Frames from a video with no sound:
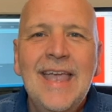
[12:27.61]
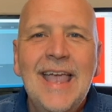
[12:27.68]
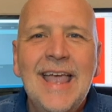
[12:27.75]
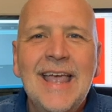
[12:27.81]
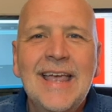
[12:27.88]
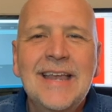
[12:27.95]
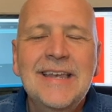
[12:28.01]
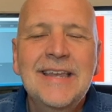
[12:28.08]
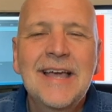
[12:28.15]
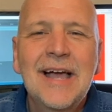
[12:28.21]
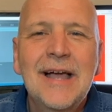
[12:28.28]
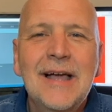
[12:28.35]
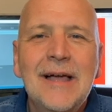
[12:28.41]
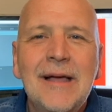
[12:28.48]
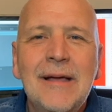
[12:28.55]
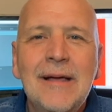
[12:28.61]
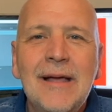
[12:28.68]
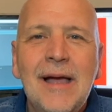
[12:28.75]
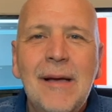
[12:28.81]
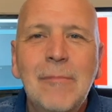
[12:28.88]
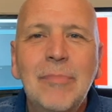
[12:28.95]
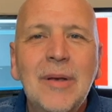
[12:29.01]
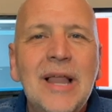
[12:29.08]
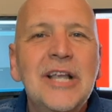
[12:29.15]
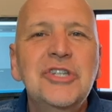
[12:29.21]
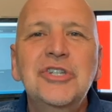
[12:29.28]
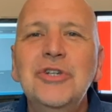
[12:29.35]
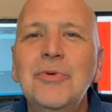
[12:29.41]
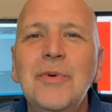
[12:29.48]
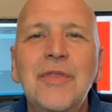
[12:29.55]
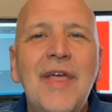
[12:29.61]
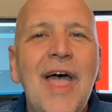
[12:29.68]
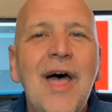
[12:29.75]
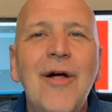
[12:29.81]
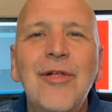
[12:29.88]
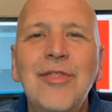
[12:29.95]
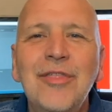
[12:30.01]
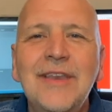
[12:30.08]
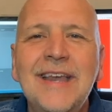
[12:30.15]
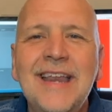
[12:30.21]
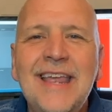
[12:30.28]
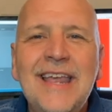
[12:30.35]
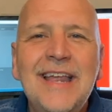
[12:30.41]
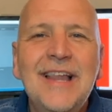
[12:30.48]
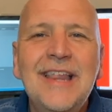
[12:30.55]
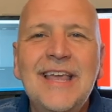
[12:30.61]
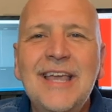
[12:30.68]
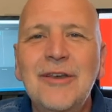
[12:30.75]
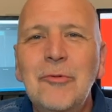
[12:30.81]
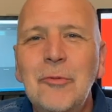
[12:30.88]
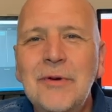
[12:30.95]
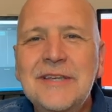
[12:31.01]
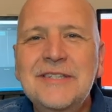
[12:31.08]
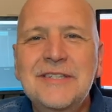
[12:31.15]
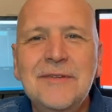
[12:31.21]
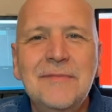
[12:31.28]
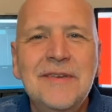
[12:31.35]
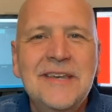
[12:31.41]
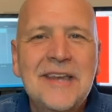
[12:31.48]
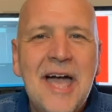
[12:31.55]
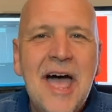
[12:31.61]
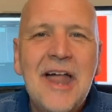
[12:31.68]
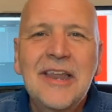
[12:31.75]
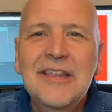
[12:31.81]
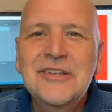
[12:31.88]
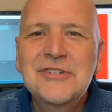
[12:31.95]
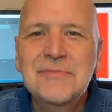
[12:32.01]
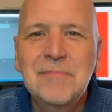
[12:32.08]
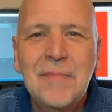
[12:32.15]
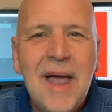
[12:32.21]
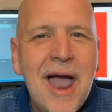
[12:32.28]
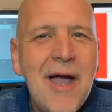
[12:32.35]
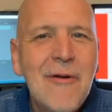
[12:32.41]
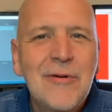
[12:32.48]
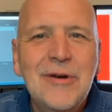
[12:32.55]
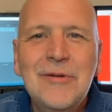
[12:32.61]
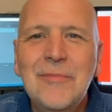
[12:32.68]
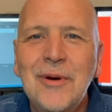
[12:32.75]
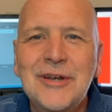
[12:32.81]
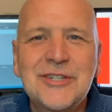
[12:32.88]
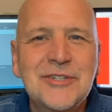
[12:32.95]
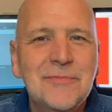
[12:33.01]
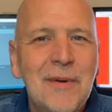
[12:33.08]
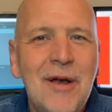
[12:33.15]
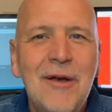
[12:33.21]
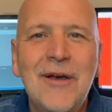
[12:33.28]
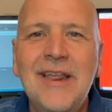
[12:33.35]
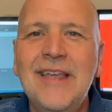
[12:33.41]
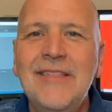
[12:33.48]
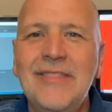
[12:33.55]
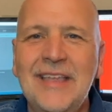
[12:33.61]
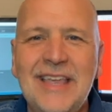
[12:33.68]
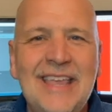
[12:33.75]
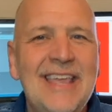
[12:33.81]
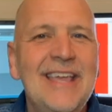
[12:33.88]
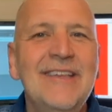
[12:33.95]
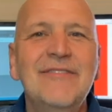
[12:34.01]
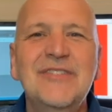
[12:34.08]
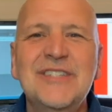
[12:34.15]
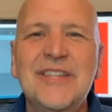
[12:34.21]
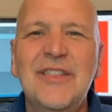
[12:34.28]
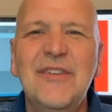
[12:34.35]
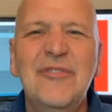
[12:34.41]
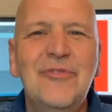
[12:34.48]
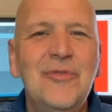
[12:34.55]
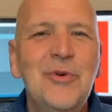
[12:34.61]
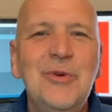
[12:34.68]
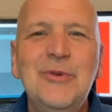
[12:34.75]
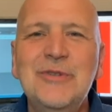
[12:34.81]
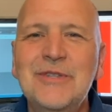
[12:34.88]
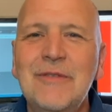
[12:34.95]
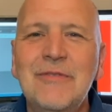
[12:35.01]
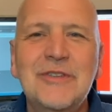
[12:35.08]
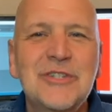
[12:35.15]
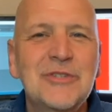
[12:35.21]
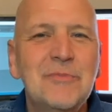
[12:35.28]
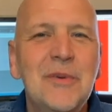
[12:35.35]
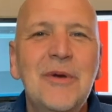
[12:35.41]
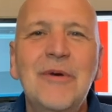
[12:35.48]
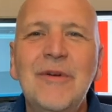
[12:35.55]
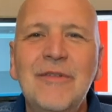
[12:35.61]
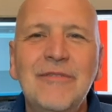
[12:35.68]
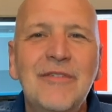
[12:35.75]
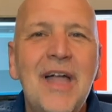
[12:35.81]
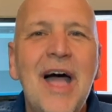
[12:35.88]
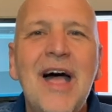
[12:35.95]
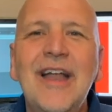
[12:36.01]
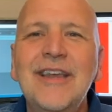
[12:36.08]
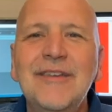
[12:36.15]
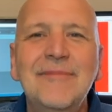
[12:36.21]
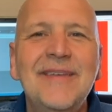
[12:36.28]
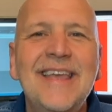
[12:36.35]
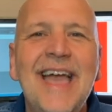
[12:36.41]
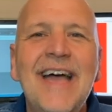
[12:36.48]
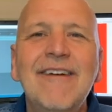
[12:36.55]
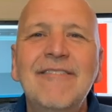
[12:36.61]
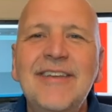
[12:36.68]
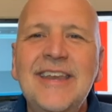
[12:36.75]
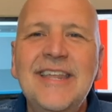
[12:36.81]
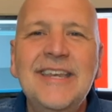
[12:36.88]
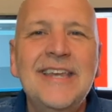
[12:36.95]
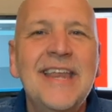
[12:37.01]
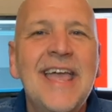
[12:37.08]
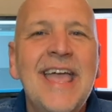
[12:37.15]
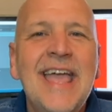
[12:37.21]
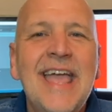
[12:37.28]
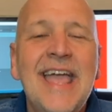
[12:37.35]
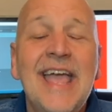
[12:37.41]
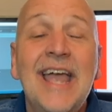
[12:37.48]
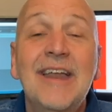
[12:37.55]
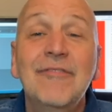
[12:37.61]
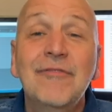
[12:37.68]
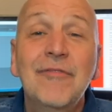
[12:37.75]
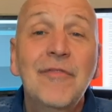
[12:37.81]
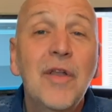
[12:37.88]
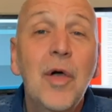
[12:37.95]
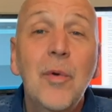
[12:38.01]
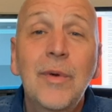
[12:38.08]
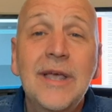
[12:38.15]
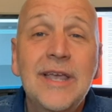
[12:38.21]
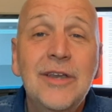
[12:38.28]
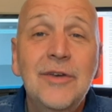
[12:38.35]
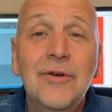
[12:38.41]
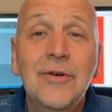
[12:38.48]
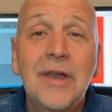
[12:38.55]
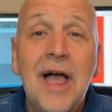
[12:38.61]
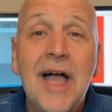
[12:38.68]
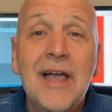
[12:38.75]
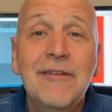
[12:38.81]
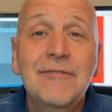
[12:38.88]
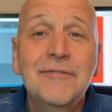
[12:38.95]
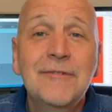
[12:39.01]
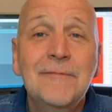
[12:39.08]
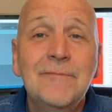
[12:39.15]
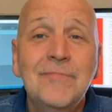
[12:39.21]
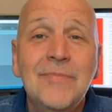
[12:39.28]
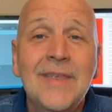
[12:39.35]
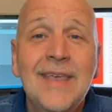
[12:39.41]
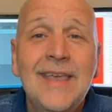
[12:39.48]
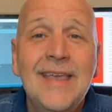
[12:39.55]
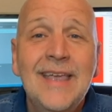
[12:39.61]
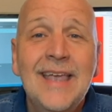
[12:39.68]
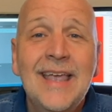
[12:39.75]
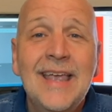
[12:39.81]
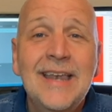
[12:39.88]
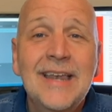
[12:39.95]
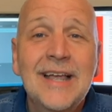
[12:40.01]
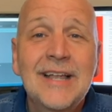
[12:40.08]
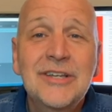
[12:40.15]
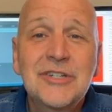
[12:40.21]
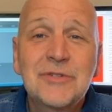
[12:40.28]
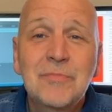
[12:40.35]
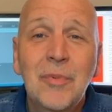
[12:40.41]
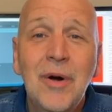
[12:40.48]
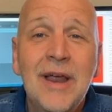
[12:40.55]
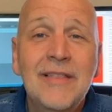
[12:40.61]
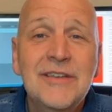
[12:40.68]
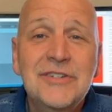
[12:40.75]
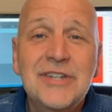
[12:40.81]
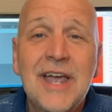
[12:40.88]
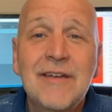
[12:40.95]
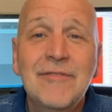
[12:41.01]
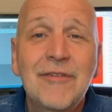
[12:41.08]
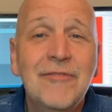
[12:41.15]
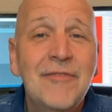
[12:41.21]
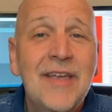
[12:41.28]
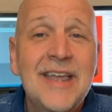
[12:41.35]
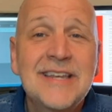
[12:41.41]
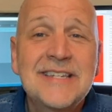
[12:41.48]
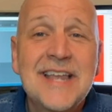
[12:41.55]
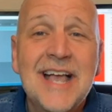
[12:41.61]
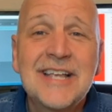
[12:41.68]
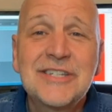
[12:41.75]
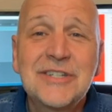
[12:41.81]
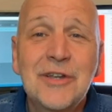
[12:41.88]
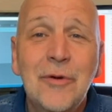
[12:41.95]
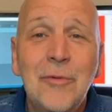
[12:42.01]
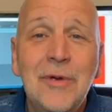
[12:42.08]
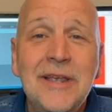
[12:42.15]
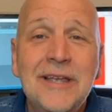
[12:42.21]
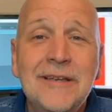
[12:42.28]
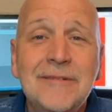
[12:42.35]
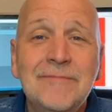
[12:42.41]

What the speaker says: And I bless you with health and healing and wisdom and knowledge and power and prosperity and the gifts and the fruits of the Spirit of God to be evident and flowing in your life. And just praying that you have a fantastic week.